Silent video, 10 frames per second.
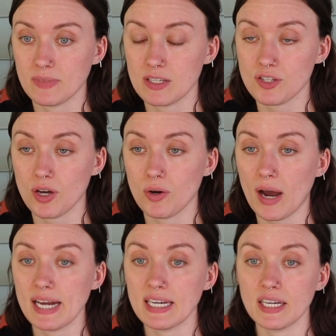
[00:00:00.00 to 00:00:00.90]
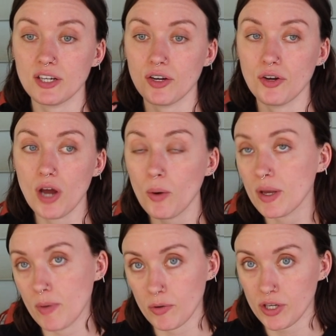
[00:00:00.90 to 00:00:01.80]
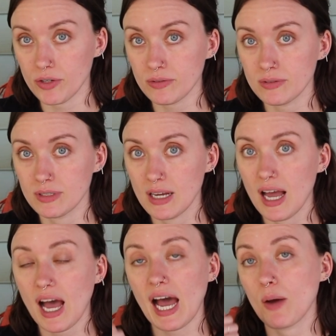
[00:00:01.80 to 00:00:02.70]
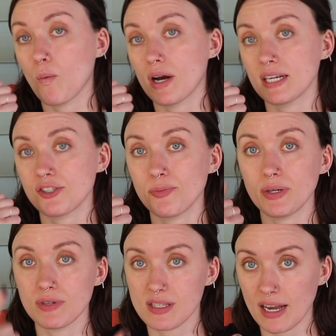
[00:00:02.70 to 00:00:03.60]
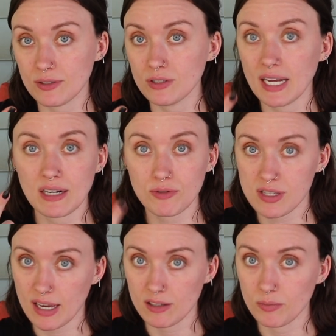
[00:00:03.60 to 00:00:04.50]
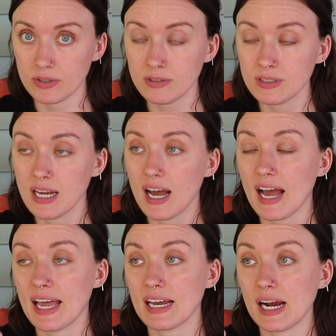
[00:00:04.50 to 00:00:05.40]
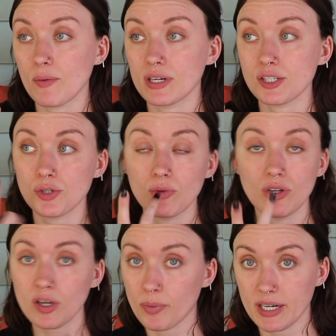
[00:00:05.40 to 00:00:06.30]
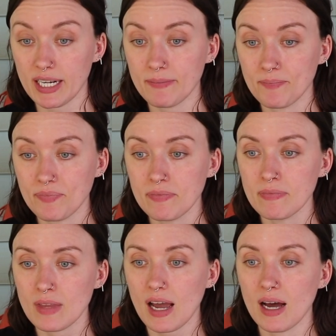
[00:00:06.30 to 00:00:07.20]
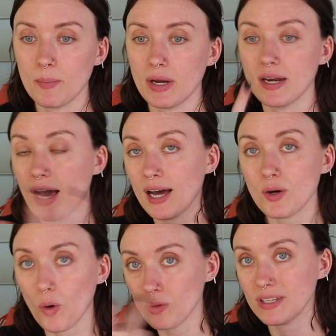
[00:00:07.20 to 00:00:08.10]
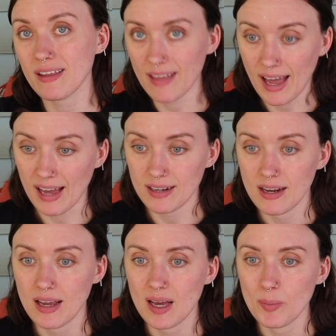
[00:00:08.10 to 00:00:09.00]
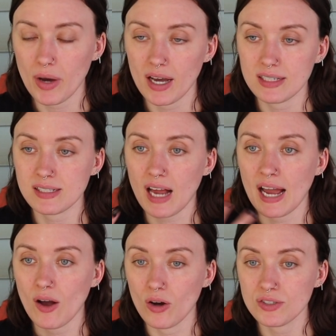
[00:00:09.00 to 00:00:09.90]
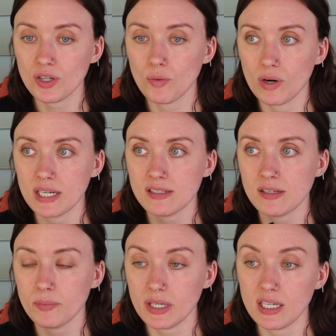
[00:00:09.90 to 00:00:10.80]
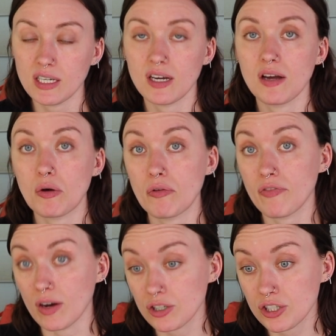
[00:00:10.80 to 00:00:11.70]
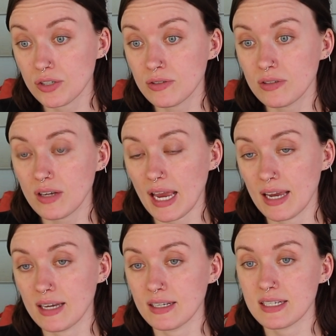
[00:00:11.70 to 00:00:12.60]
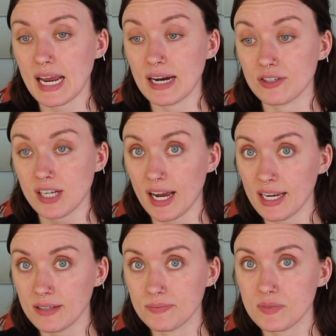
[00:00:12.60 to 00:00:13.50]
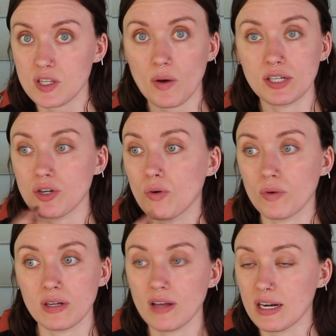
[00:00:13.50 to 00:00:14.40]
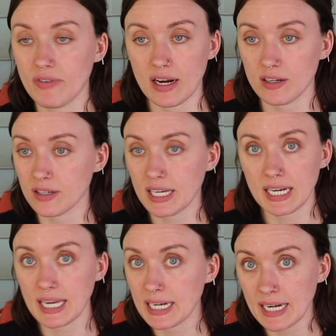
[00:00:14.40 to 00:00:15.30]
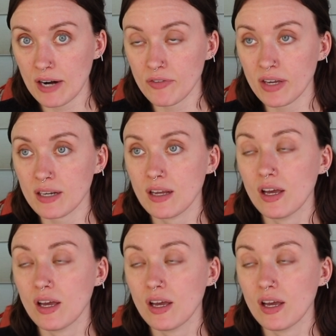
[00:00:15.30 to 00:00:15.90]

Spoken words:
So I need no MOQ. I want it to be recycled and recyclable, and I want it to look pretty. Not only that, but I also want it to be functional and airtight, so I don't want a lot of air getting in and out of it.